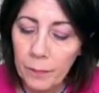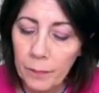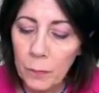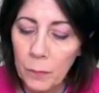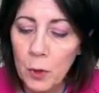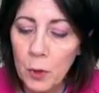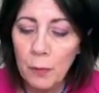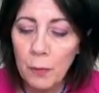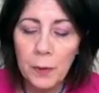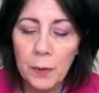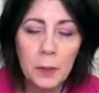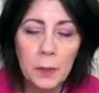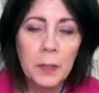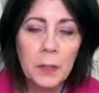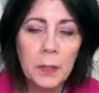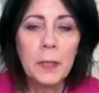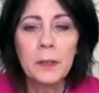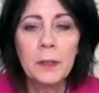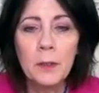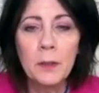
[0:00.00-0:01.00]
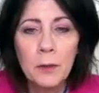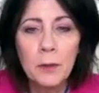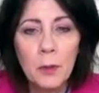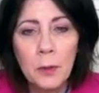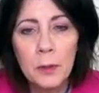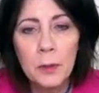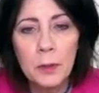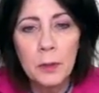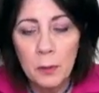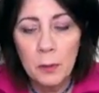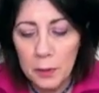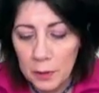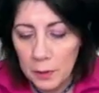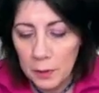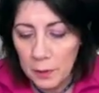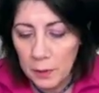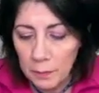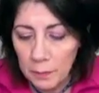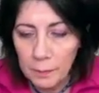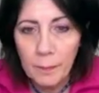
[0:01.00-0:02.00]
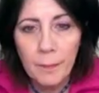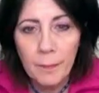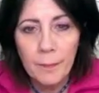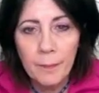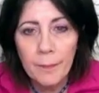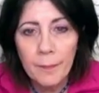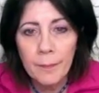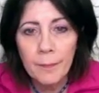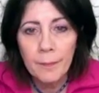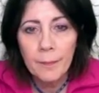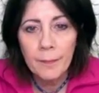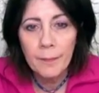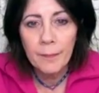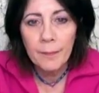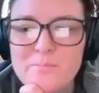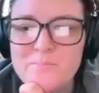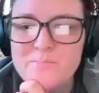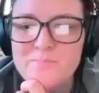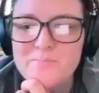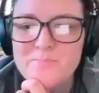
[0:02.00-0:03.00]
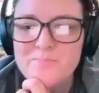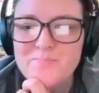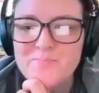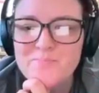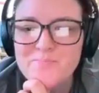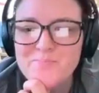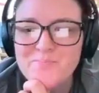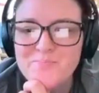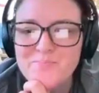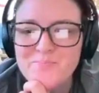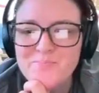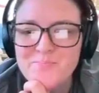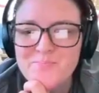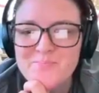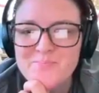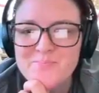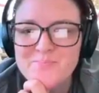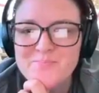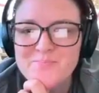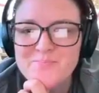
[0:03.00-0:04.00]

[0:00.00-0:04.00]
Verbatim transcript: you feel connected to your intuition? No. Okay.